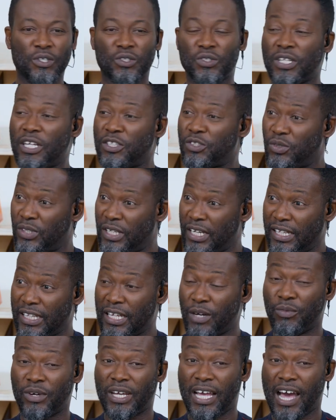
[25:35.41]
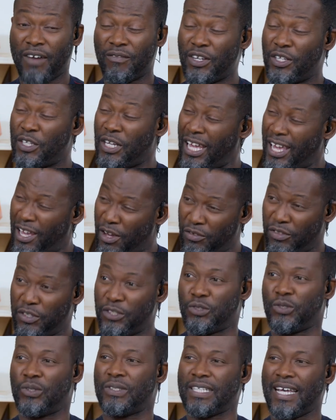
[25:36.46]
so that together we have a healthy
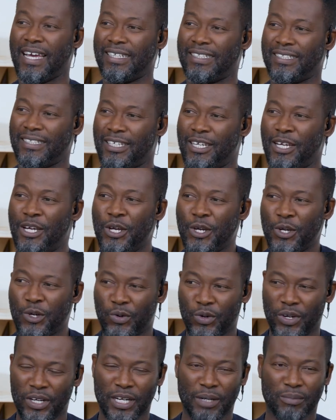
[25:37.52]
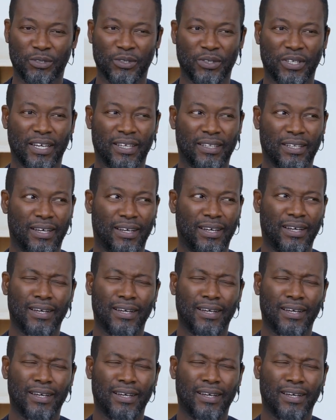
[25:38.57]
society growing up together.